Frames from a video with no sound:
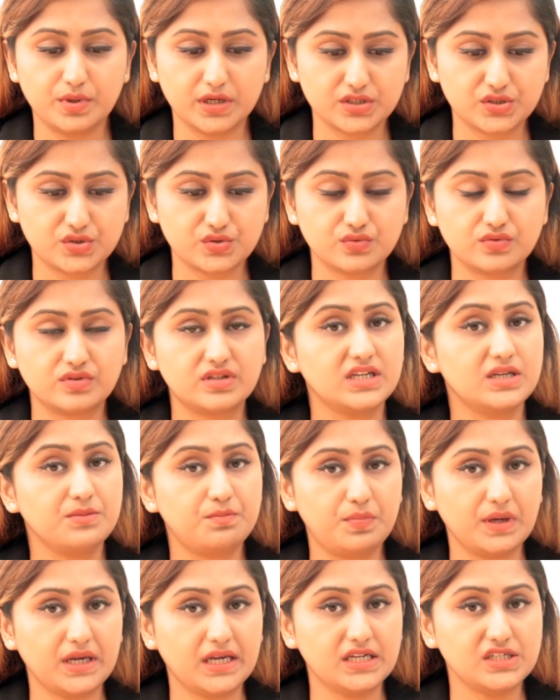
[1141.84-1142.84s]
but to
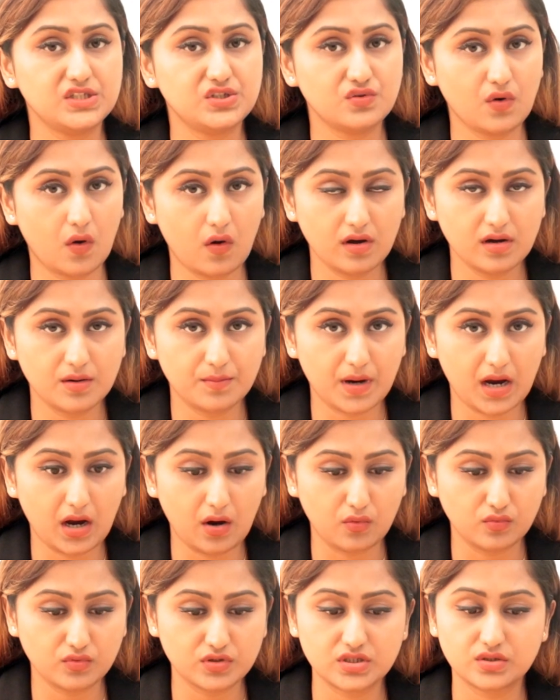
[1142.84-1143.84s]
repay your
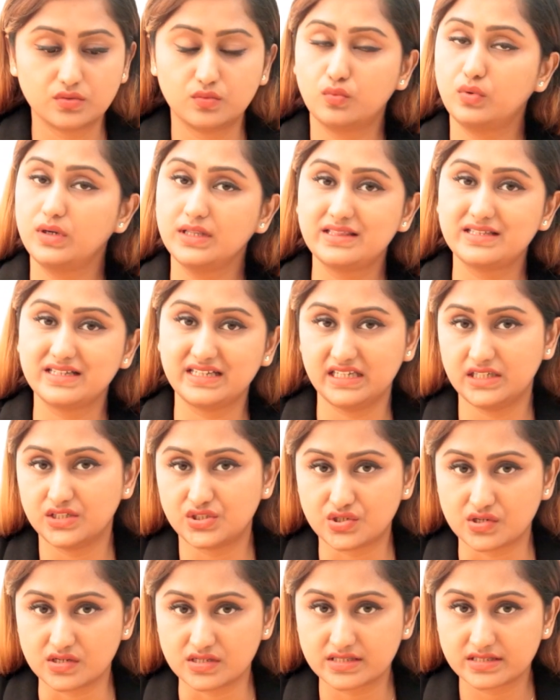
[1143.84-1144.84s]
amount with
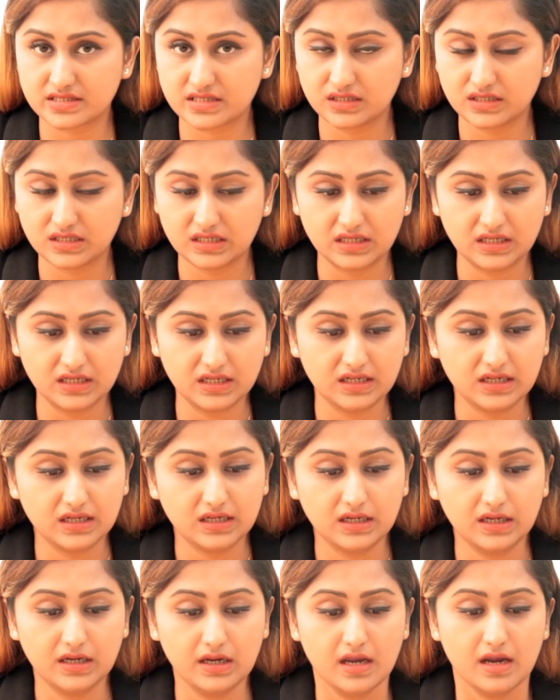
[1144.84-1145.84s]
interest.
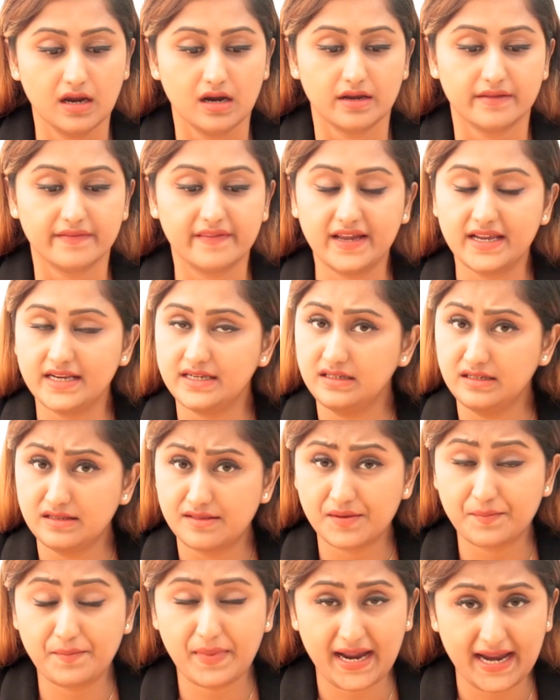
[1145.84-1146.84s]
Then
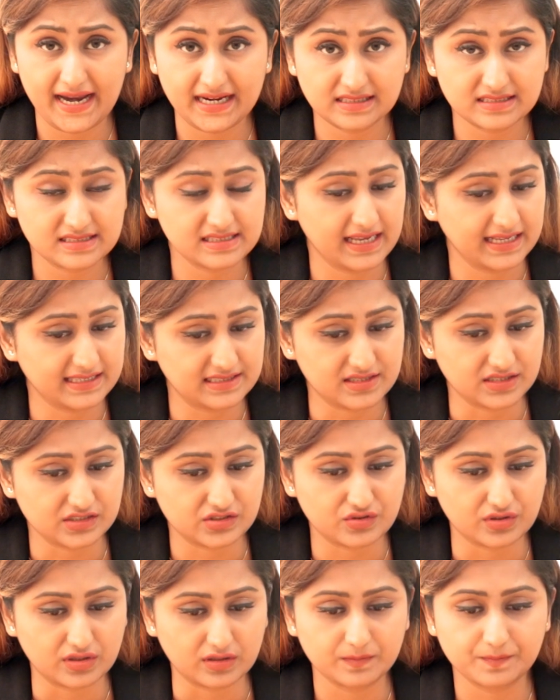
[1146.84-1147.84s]
the banks,
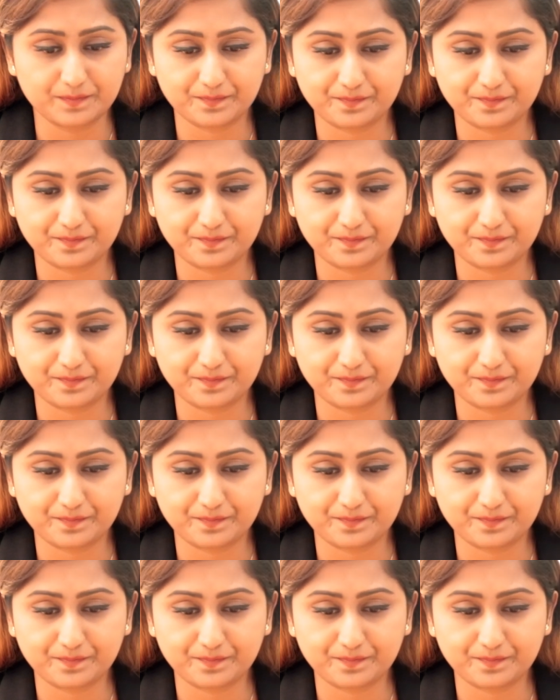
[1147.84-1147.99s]
etc.,